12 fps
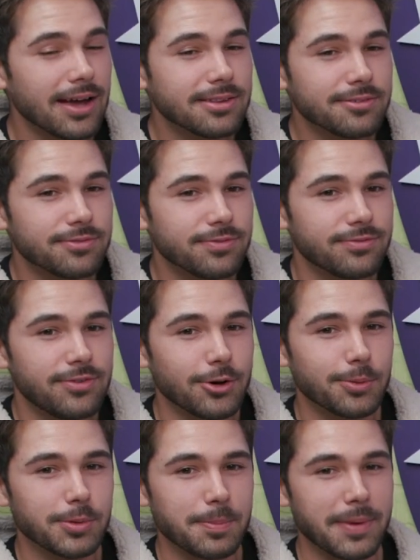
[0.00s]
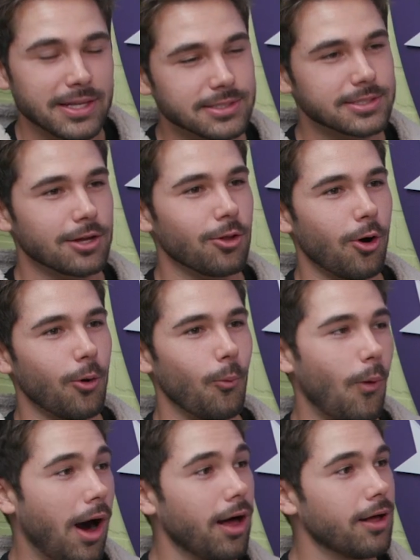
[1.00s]
I had to film the men's tell all
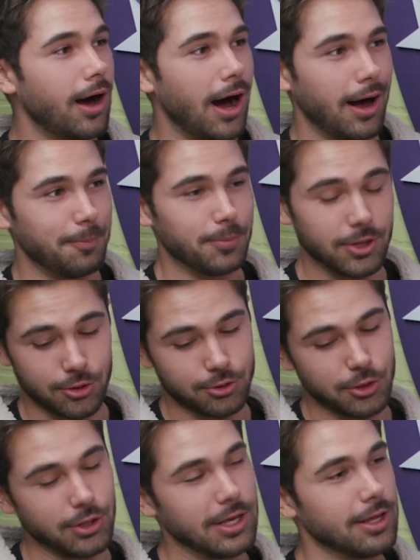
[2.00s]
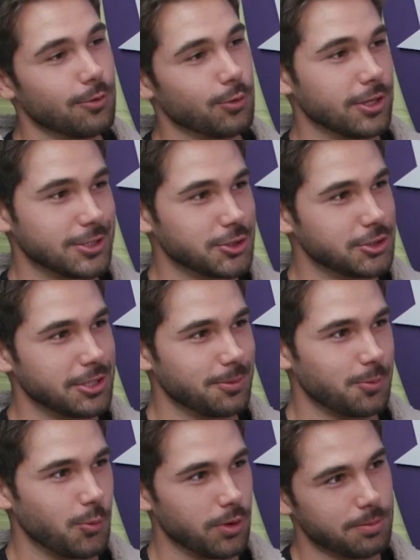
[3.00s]
while I'm literally in a
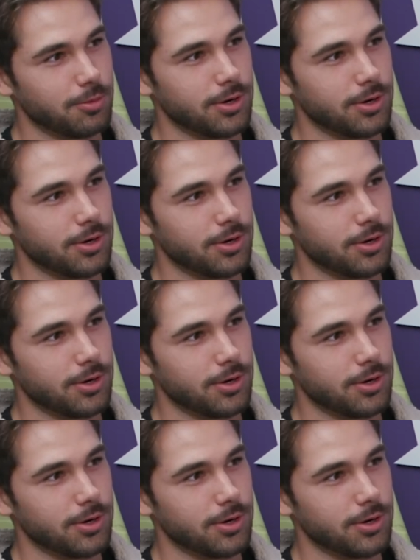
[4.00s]
relationship with